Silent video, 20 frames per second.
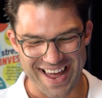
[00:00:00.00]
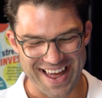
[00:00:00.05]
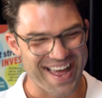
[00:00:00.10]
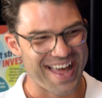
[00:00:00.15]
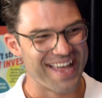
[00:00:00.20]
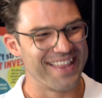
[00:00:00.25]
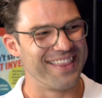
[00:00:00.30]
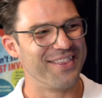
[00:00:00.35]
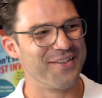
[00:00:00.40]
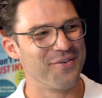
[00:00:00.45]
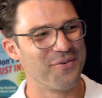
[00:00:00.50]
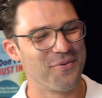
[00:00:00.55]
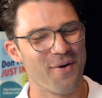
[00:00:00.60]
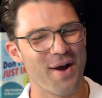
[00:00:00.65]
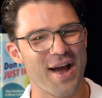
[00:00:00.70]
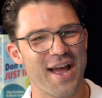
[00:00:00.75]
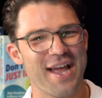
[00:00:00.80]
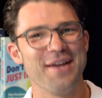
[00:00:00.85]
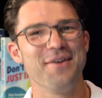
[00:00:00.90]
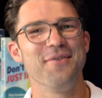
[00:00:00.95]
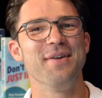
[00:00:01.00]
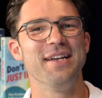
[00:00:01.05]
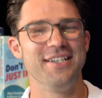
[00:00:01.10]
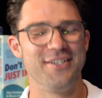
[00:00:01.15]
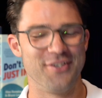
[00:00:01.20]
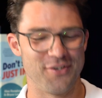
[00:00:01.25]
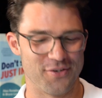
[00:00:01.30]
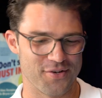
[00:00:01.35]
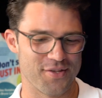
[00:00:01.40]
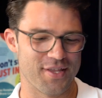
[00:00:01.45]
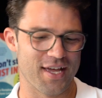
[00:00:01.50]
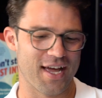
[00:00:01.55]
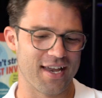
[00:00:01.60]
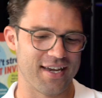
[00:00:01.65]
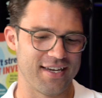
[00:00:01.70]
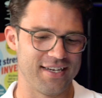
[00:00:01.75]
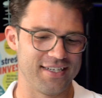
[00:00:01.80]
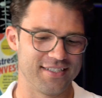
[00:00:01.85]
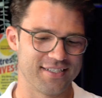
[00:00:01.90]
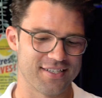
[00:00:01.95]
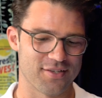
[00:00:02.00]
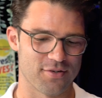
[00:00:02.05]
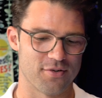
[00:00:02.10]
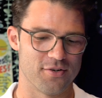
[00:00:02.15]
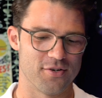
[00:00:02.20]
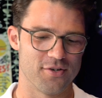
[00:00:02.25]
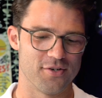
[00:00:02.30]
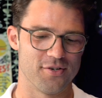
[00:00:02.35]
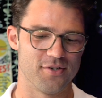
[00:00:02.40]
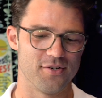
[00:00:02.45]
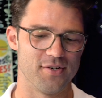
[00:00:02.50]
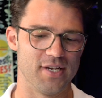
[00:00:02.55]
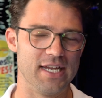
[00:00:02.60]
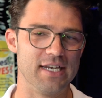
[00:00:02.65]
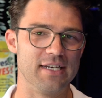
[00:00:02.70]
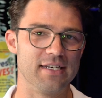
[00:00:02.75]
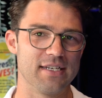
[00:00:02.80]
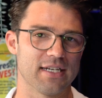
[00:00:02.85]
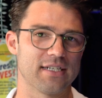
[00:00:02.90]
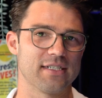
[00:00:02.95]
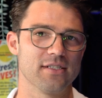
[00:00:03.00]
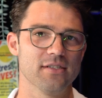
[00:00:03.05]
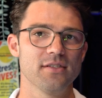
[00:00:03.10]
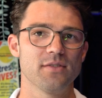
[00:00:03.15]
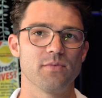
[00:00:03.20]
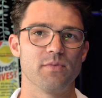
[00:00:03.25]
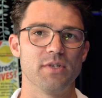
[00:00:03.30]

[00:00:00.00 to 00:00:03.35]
And the way we do that is through indexes,